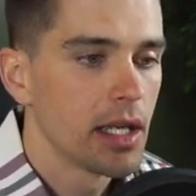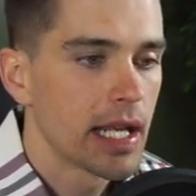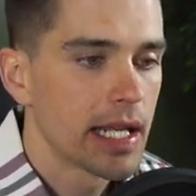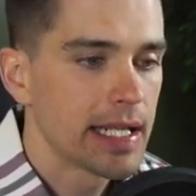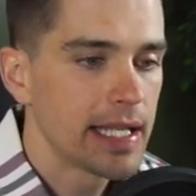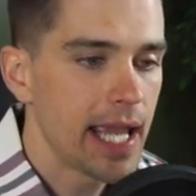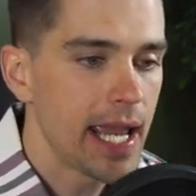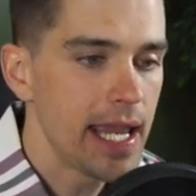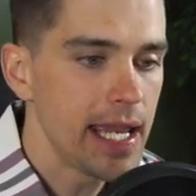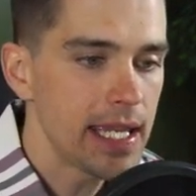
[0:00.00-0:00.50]

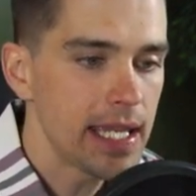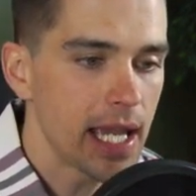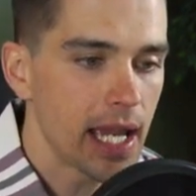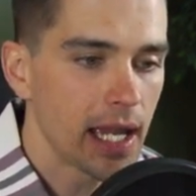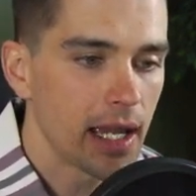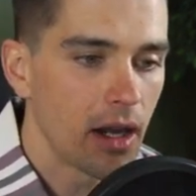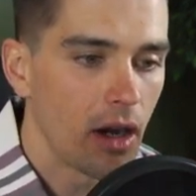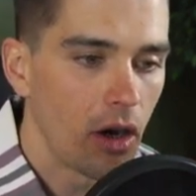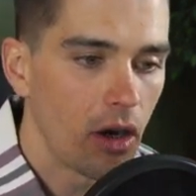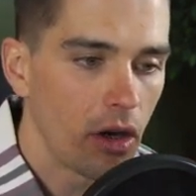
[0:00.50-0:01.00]
Take
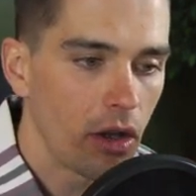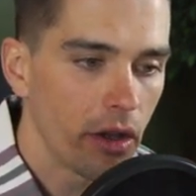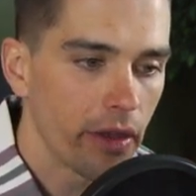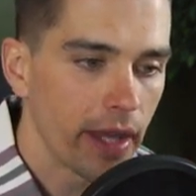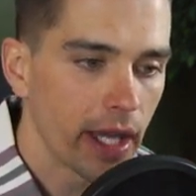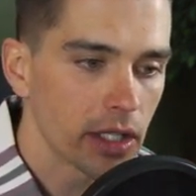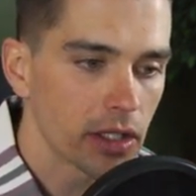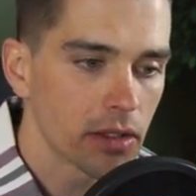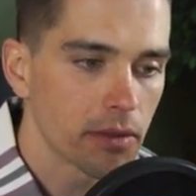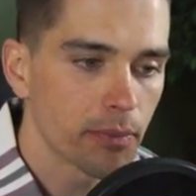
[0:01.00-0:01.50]
all
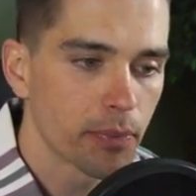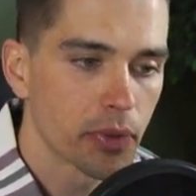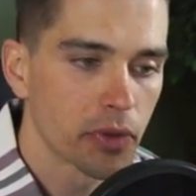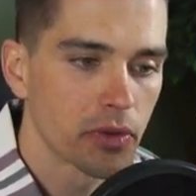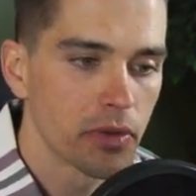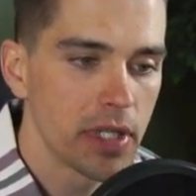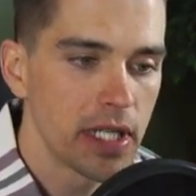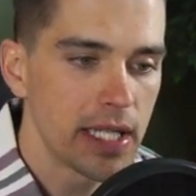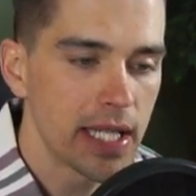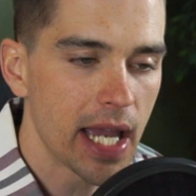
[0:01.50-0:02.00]
that
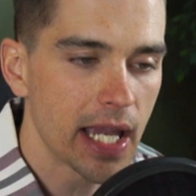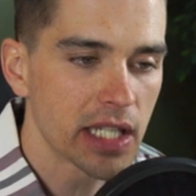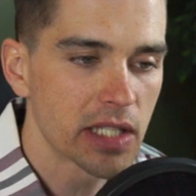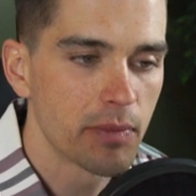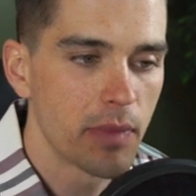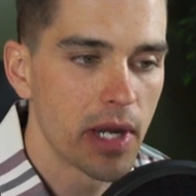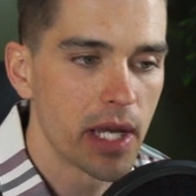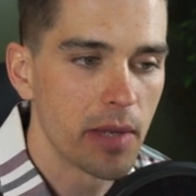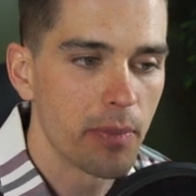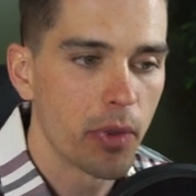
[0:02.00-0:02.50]
pre-tax
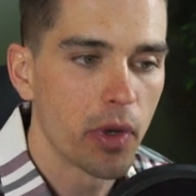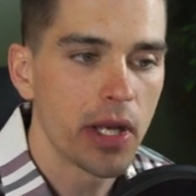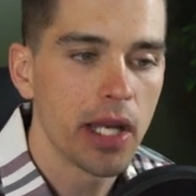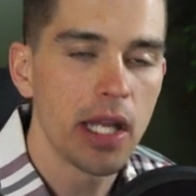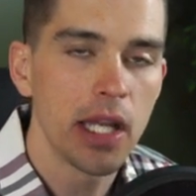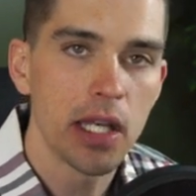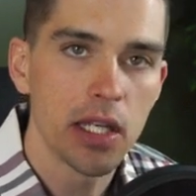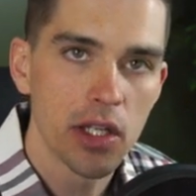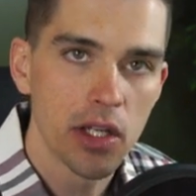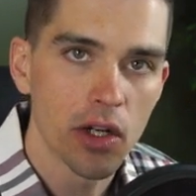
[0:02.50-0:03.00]
money, put
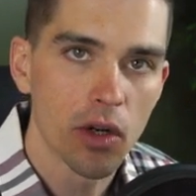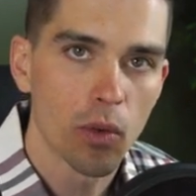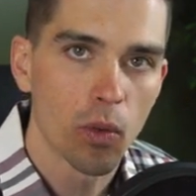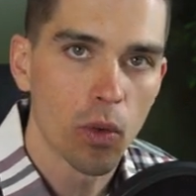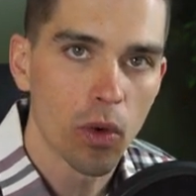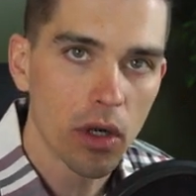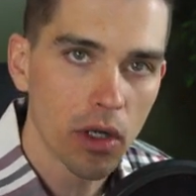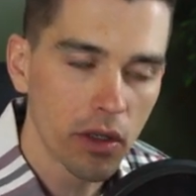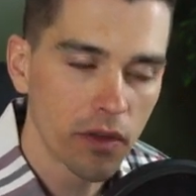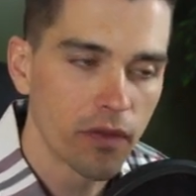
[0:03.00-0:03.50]
it into your
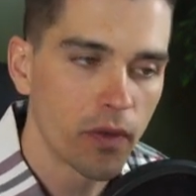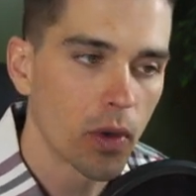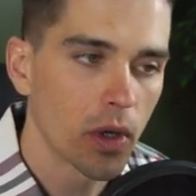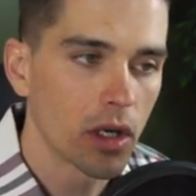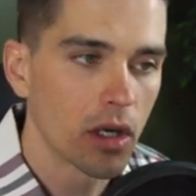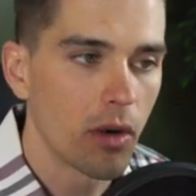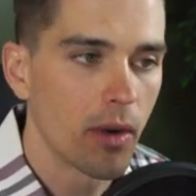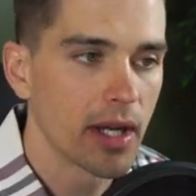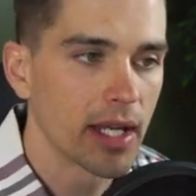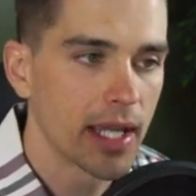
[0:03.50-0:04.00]
work
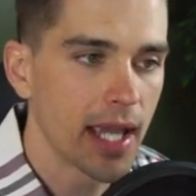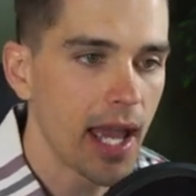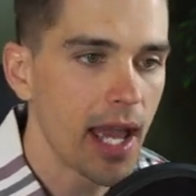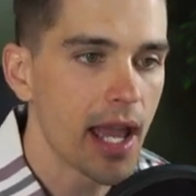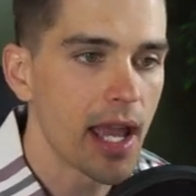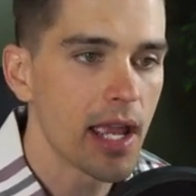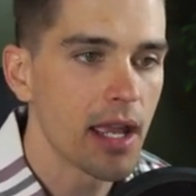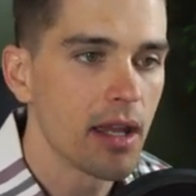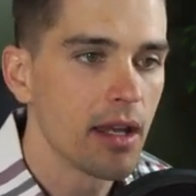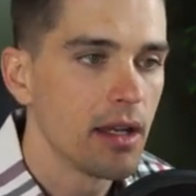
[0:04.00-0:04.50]

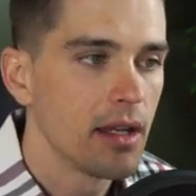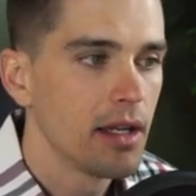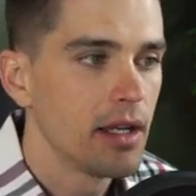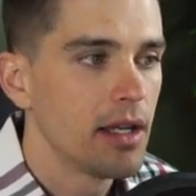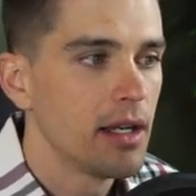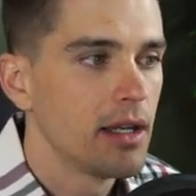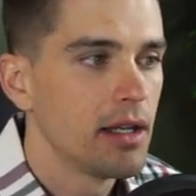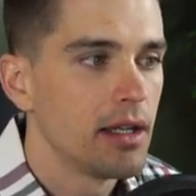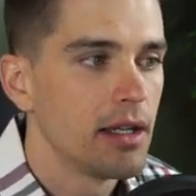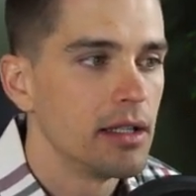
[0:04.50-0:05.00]
401k.
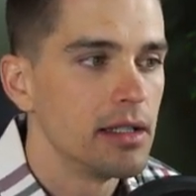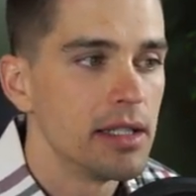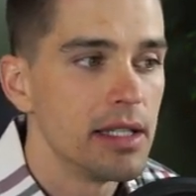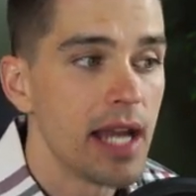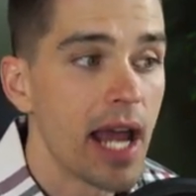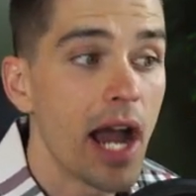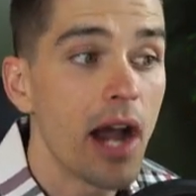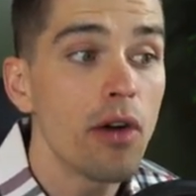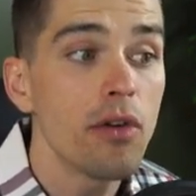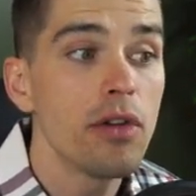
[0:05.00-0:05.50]

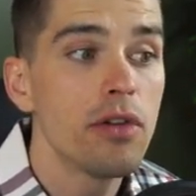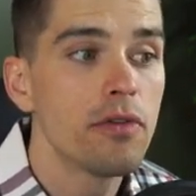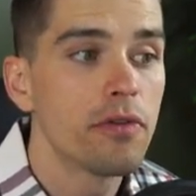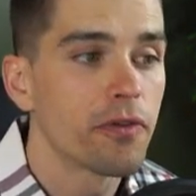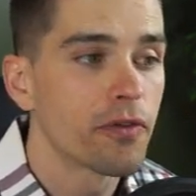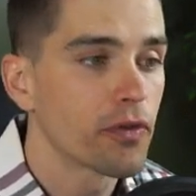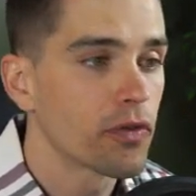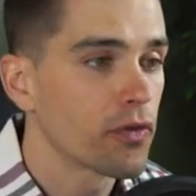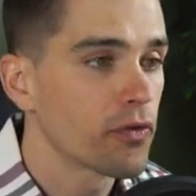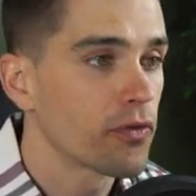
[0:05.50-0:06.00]
Now you've
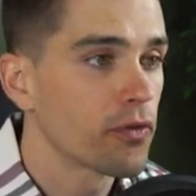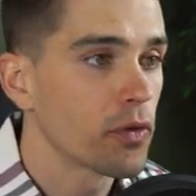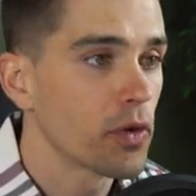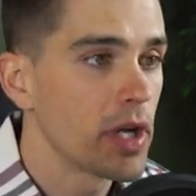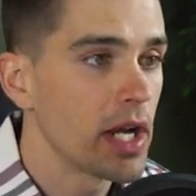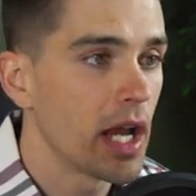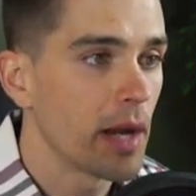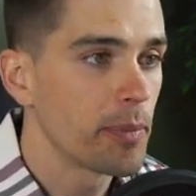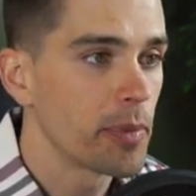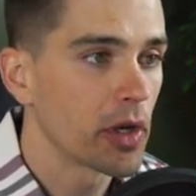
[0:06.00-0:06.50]

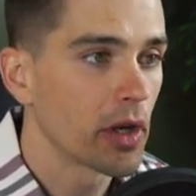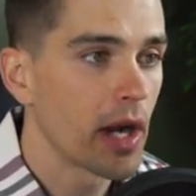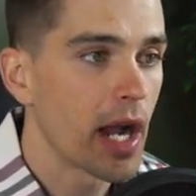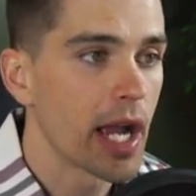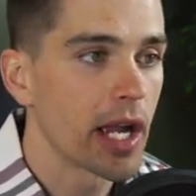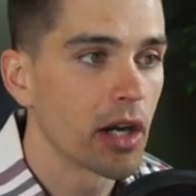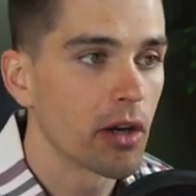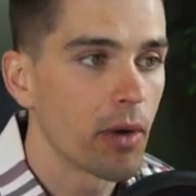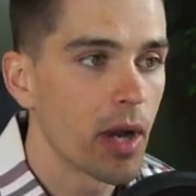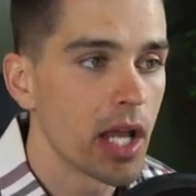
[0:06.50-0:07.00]
freed up your
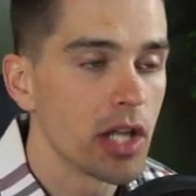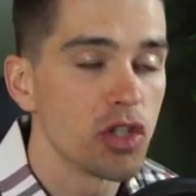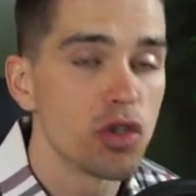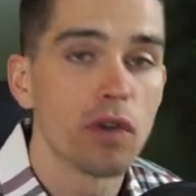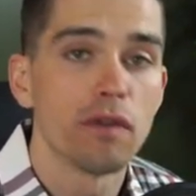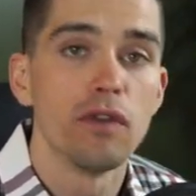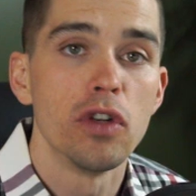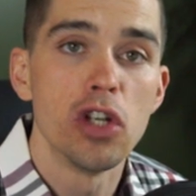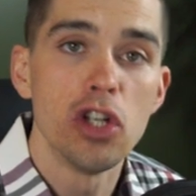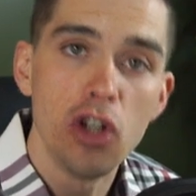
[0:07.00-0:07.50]
IRAs. You
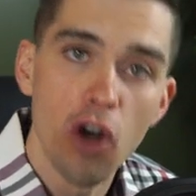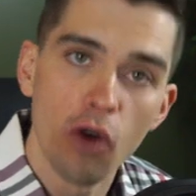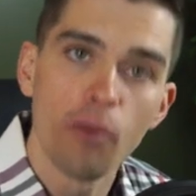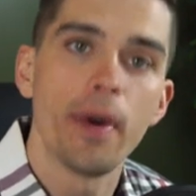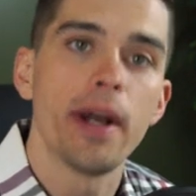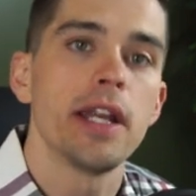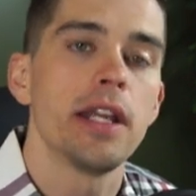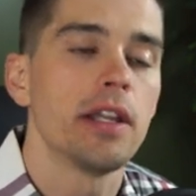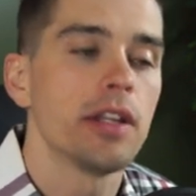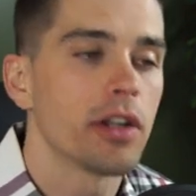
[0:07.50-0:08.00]
have no
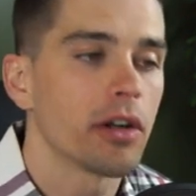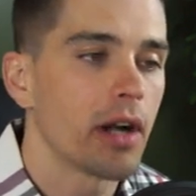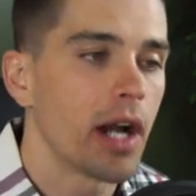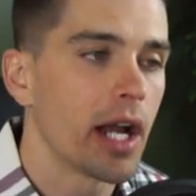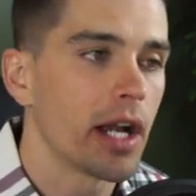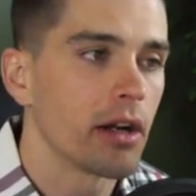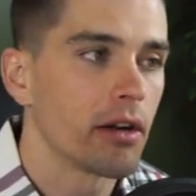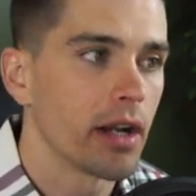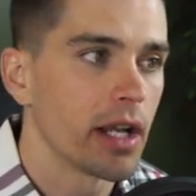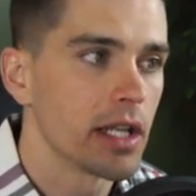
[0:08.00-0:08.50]
money in your
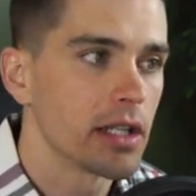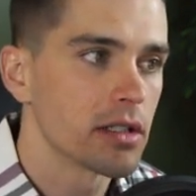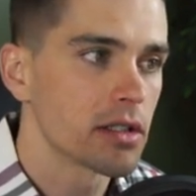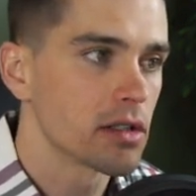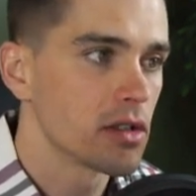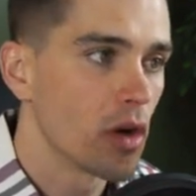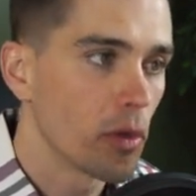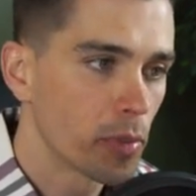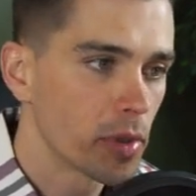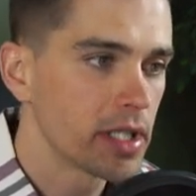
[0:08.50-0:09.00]
IRAs,
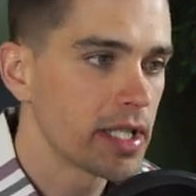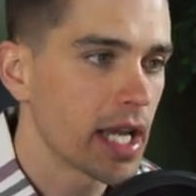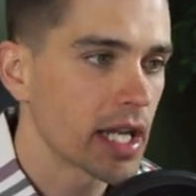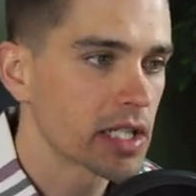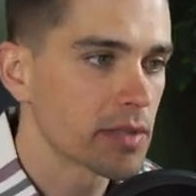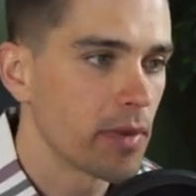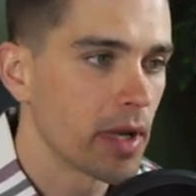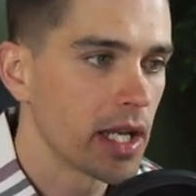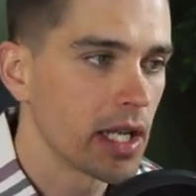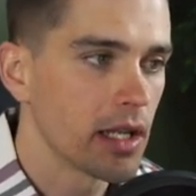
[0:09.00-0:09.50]
no
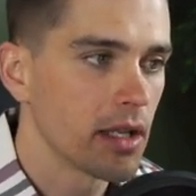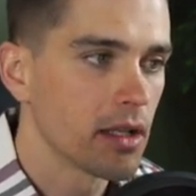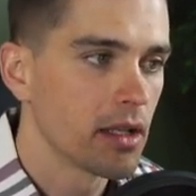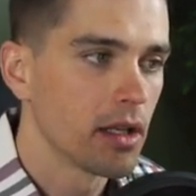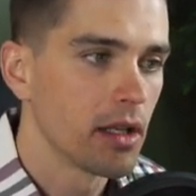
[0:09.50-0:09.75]
pre-tax money.